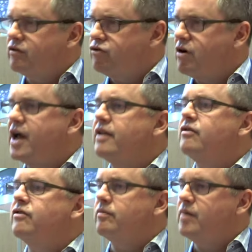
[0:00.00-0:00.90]
and
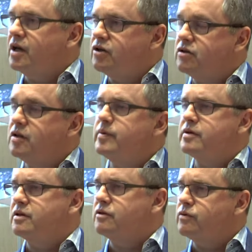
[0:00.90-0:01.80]
trends and making sure the
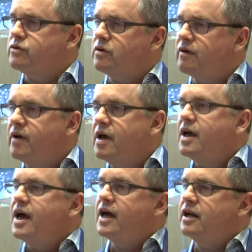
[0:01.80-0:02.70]
business was sort of
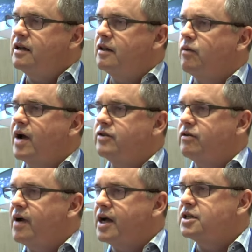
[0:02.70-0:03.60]
headed in the right
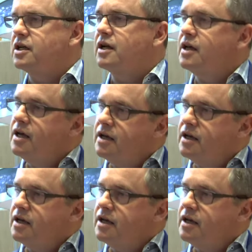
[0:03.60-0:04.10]
direction.